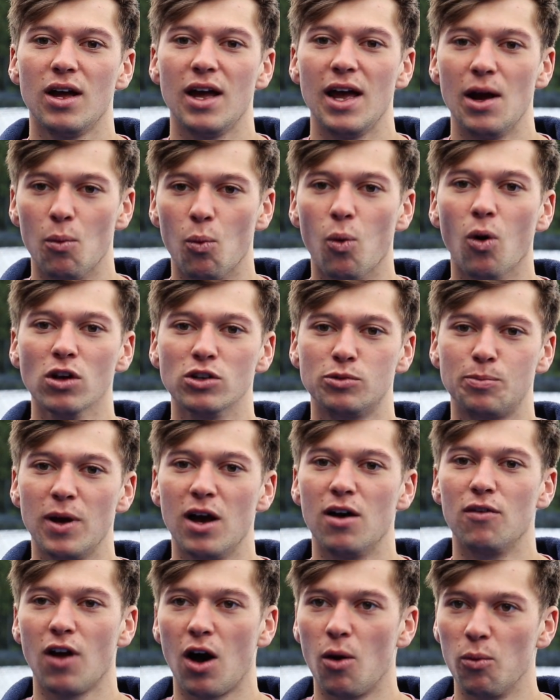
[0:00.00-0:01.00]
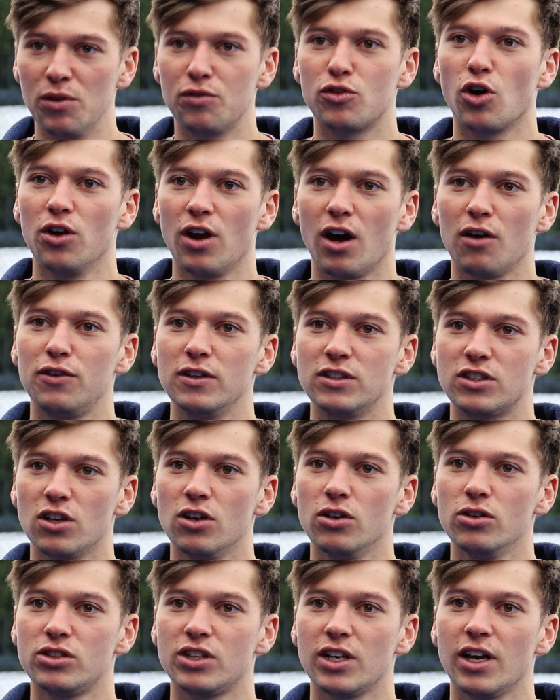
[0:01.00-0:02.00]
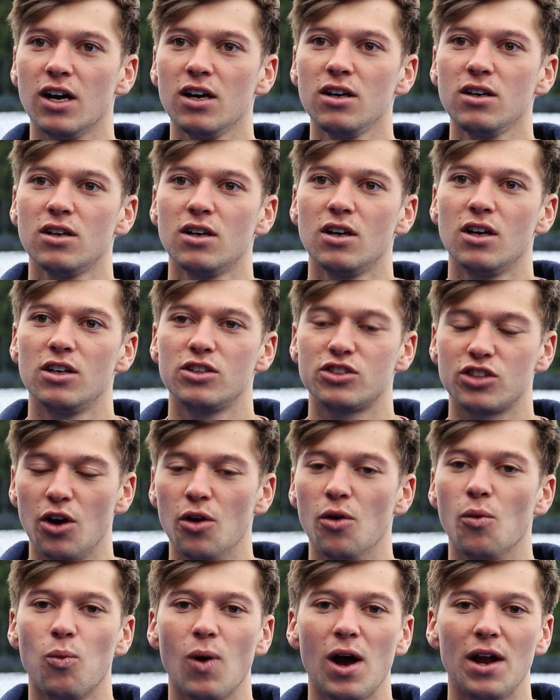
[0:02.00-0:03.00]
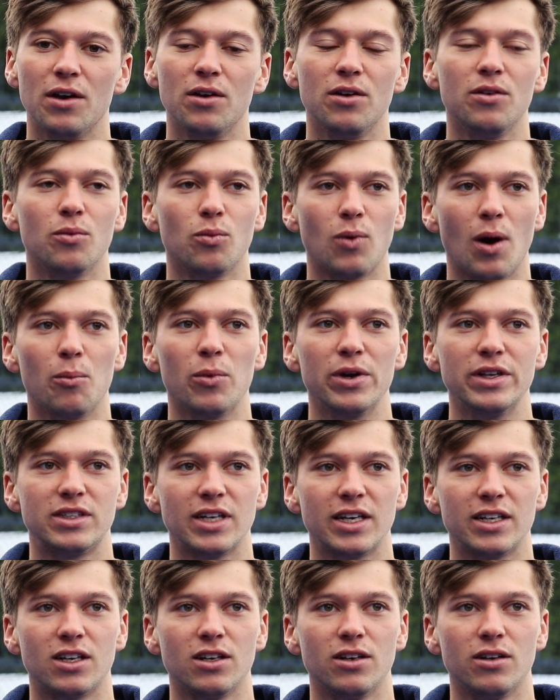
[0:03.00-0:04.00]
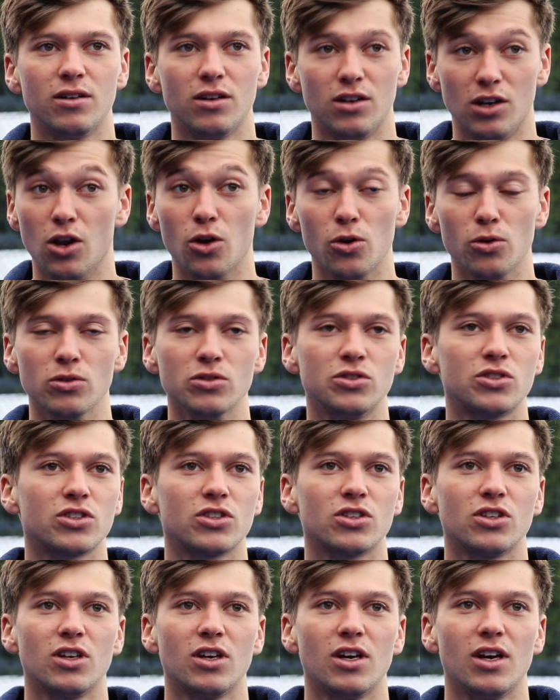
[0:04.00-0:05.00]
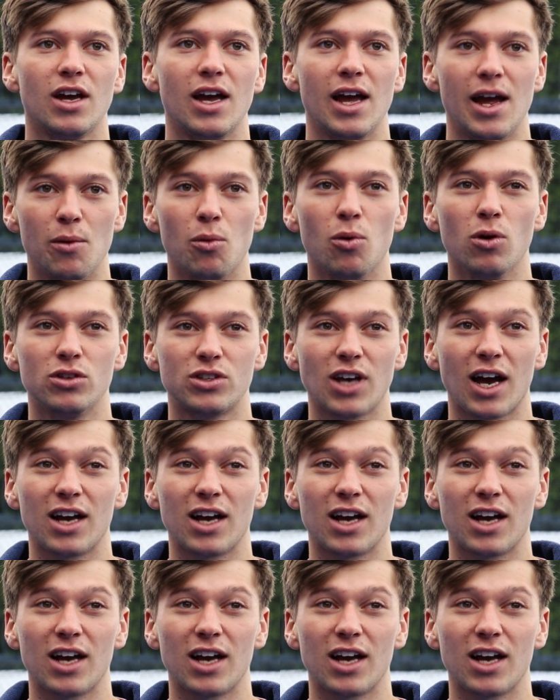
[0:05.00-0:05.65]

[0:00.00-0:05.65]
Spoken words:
it was a bit of we've got nothing to lose here. So when we did lose, it was